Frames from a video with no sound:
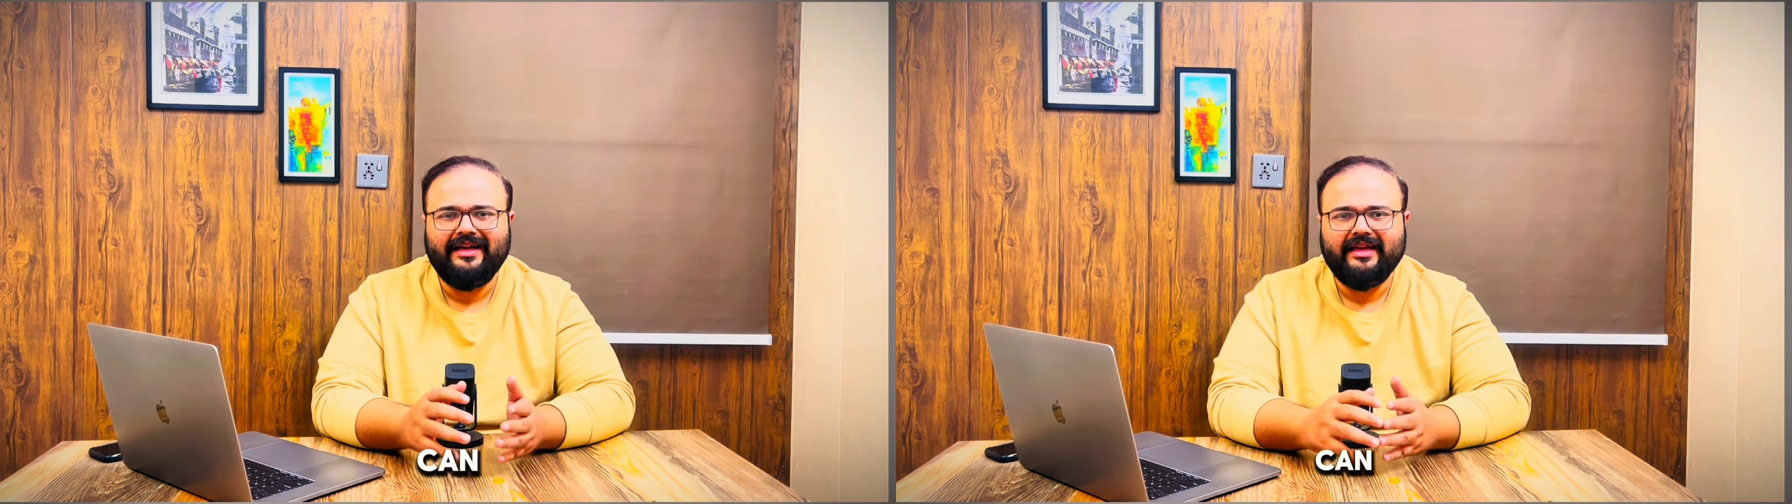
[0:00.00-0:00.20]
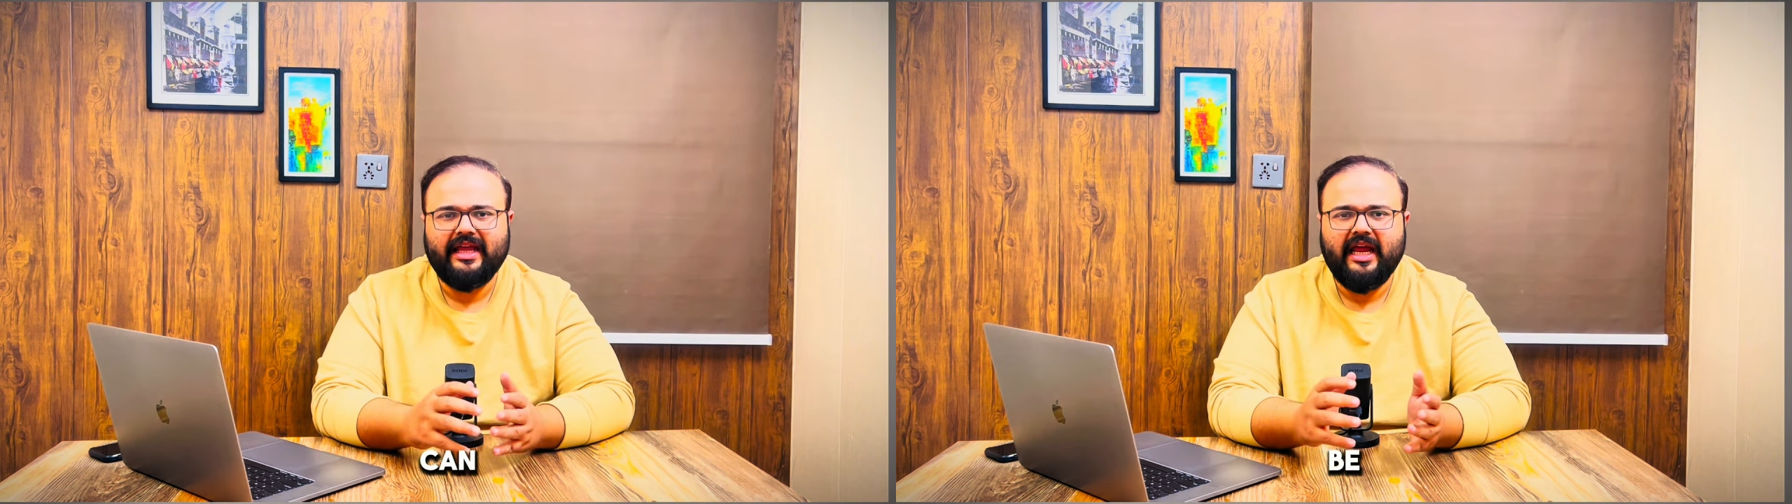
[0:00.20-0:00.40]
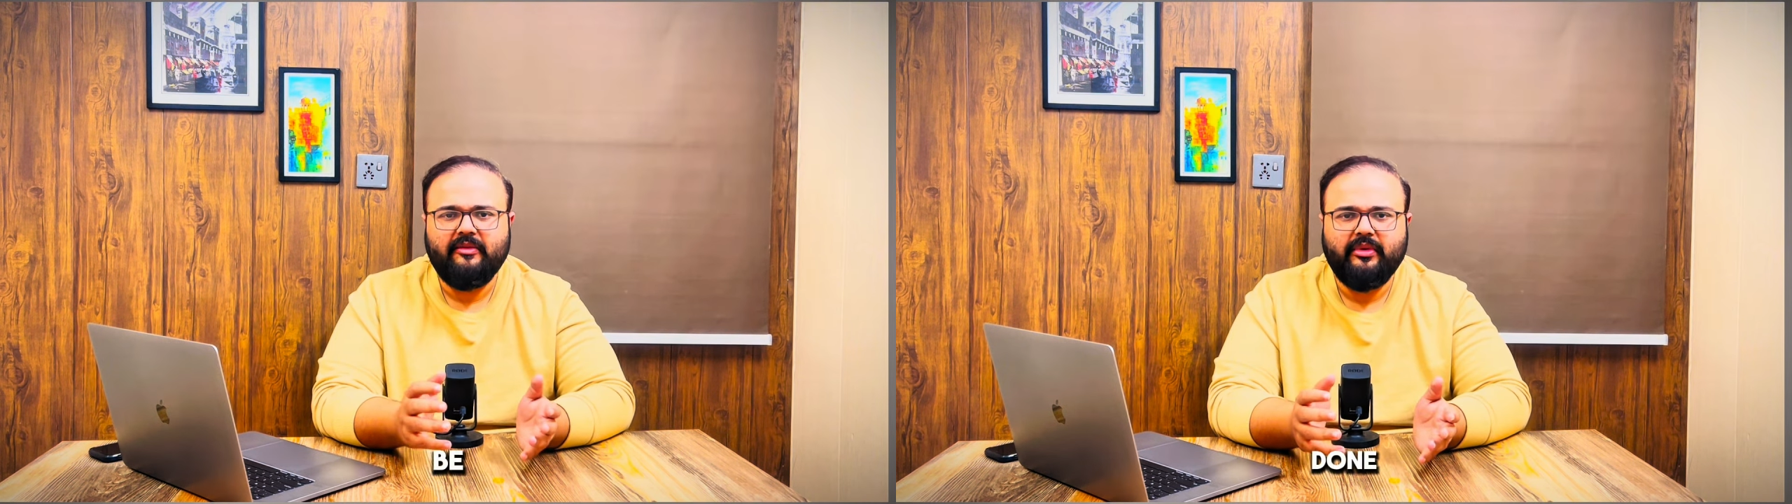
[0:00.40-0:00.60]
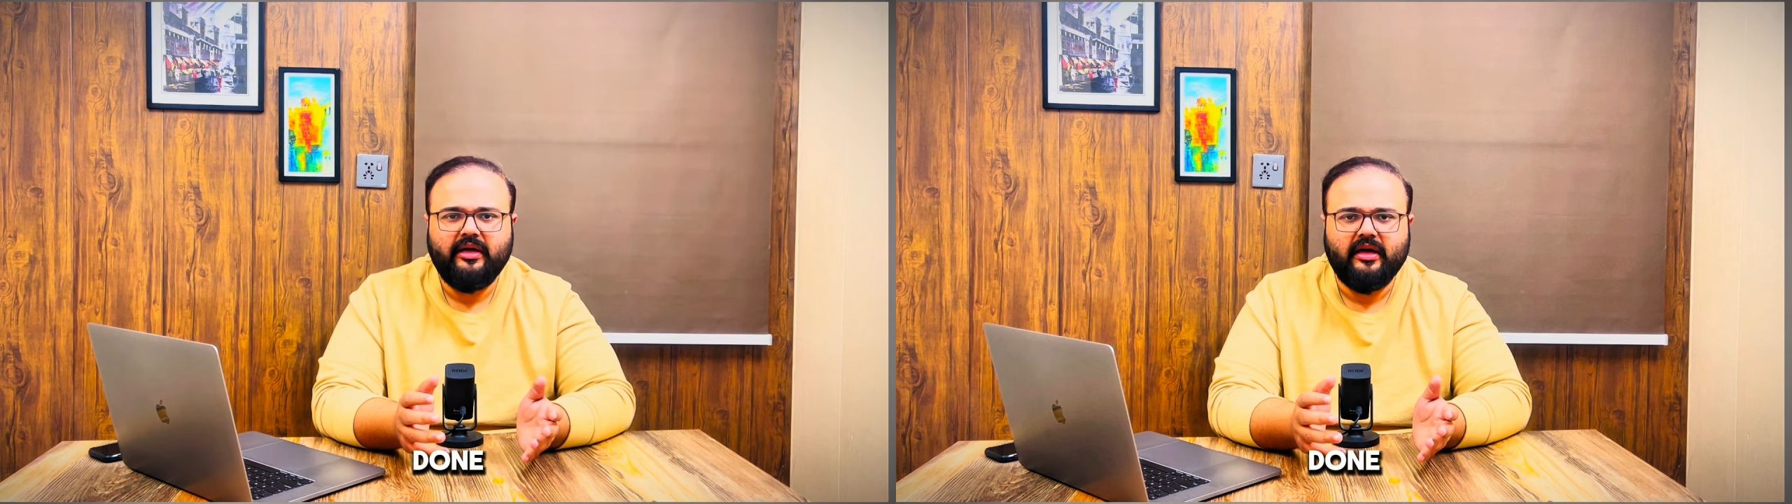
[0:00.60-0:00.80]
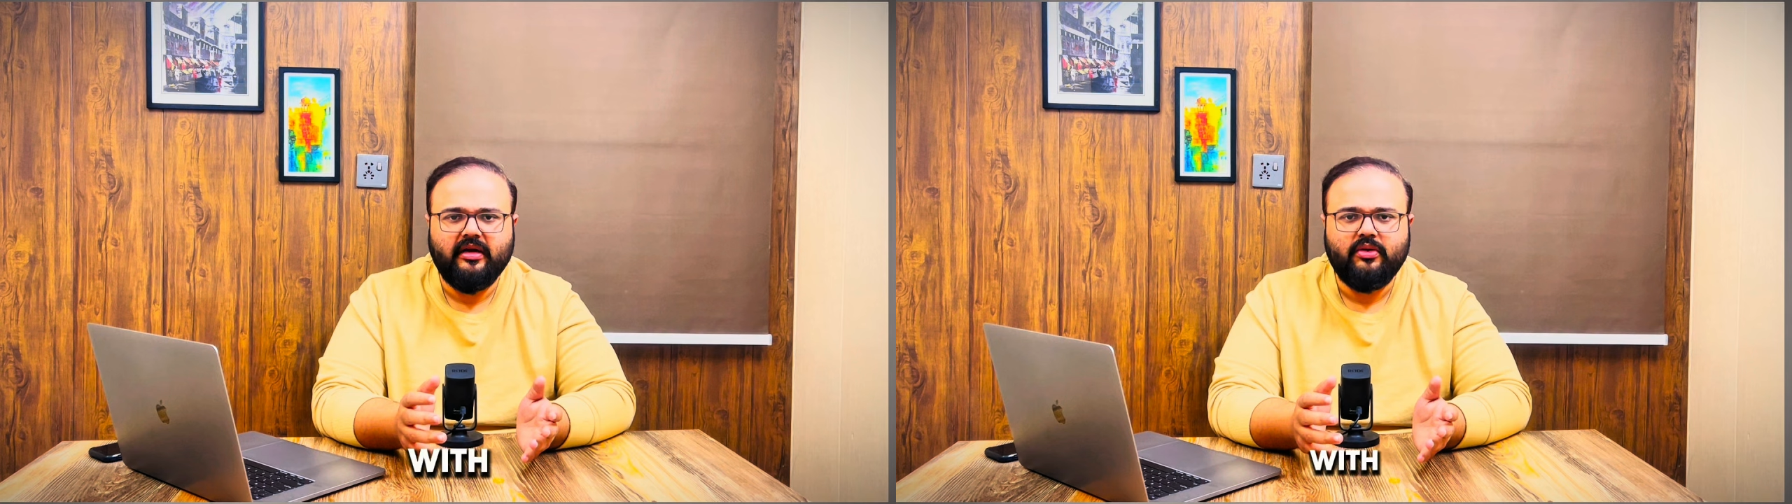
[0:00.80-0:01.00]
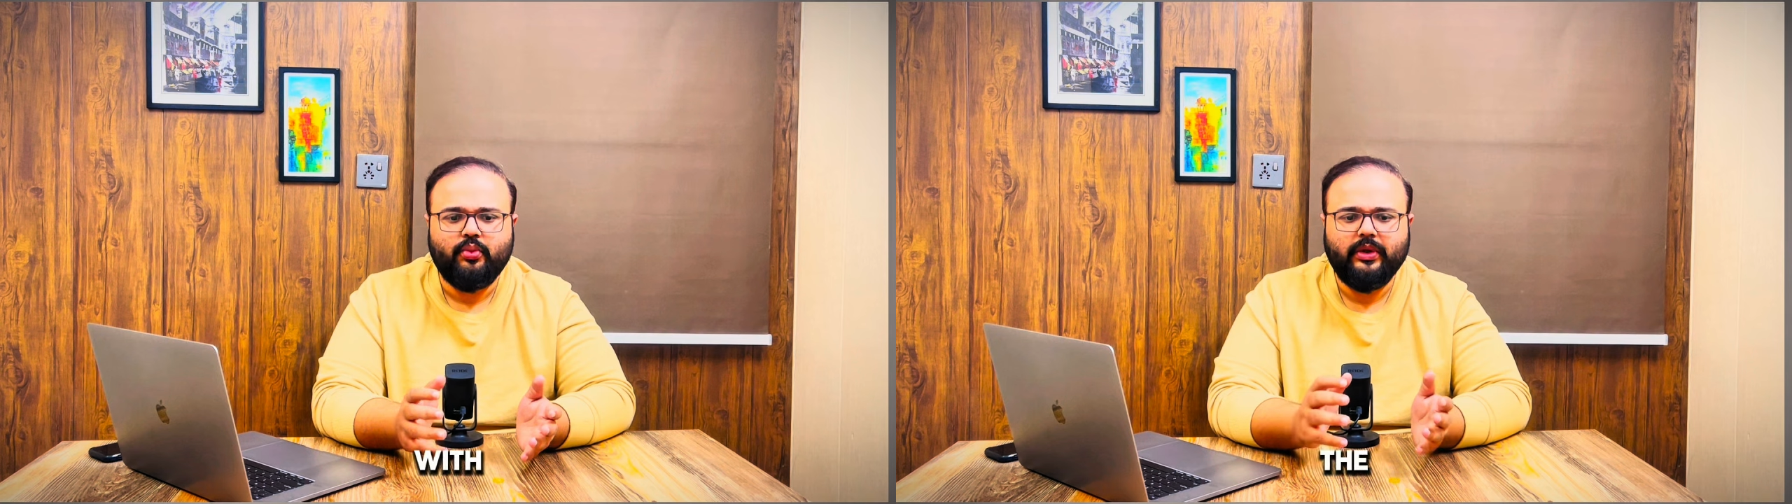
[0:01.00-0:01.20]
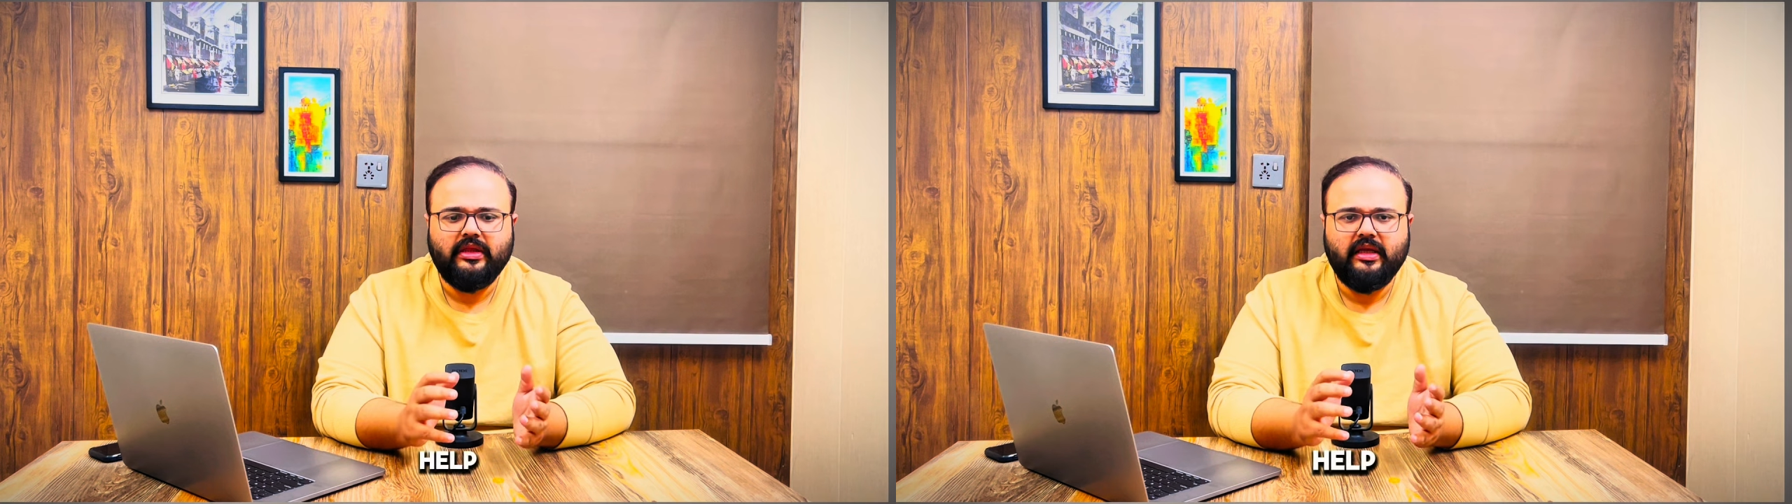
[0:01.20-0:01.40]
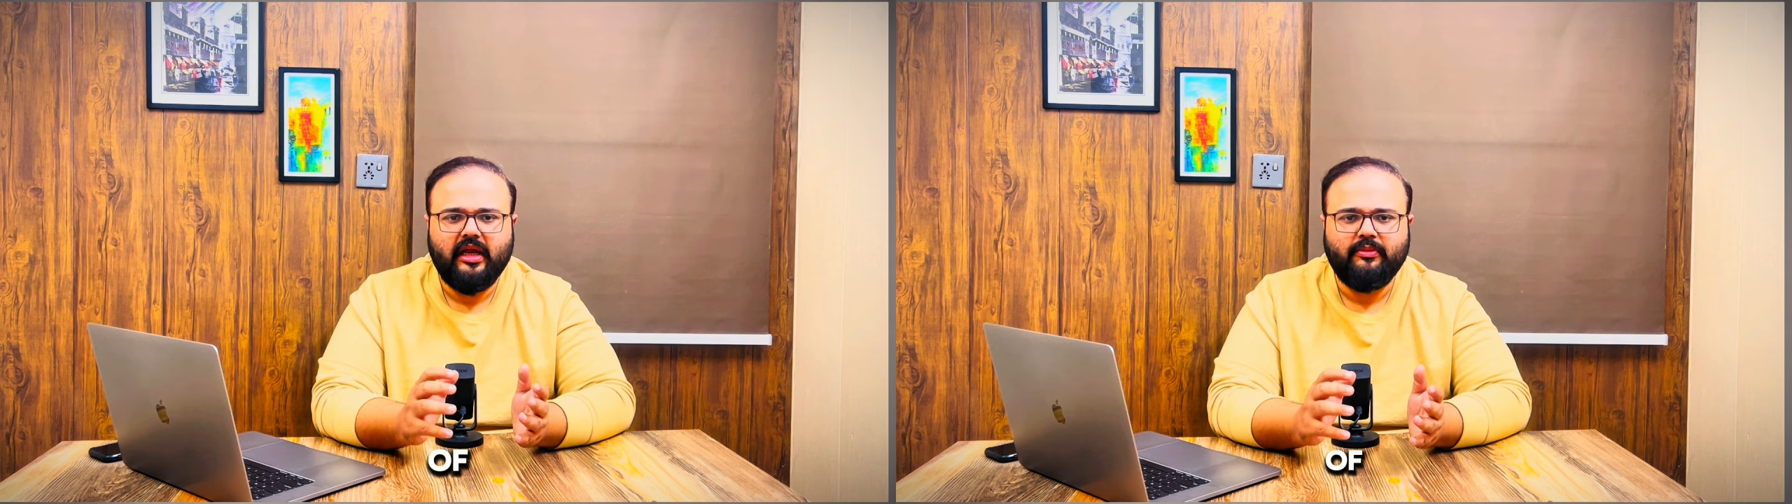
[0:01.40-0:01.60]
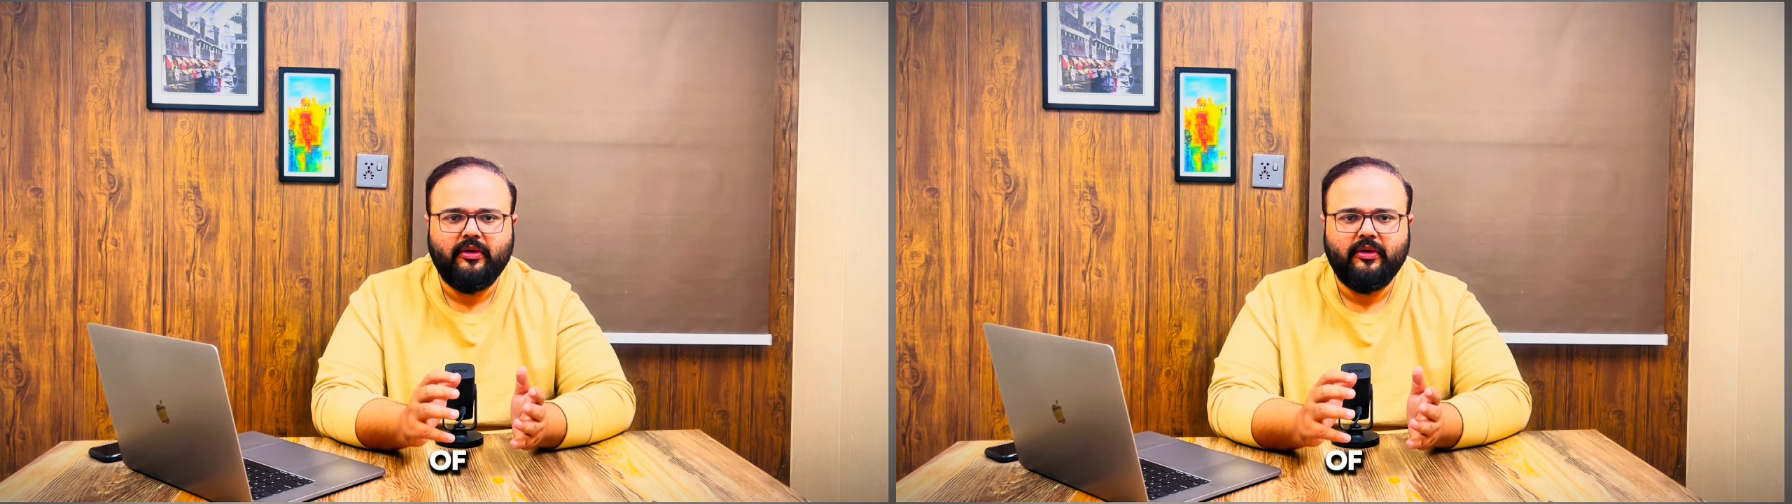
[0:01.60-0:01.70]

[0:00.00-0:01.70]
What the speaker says: can be done with the help